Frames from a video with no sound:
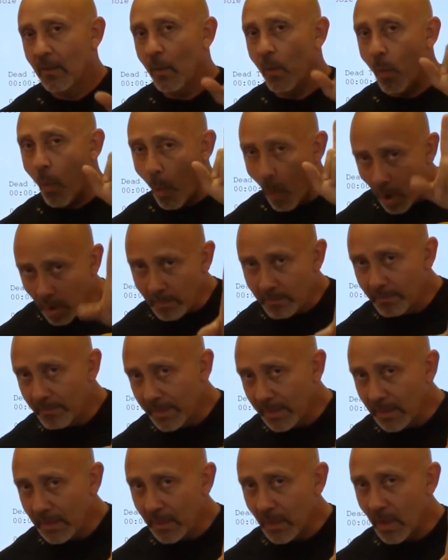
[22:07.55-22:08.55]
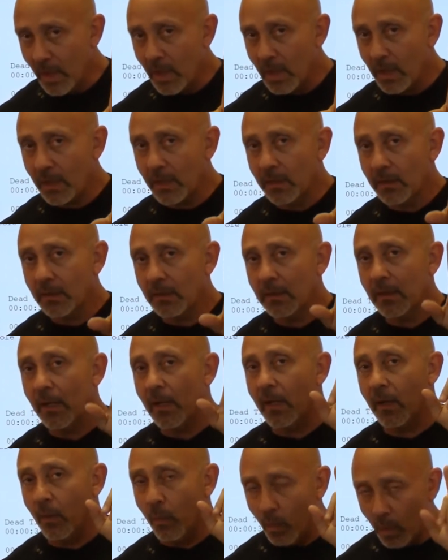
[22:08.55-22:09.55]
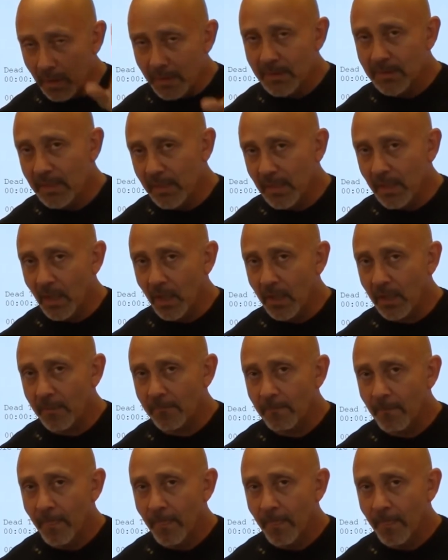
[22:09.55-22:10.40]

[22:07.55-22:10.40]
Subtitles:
One BDR and one DR.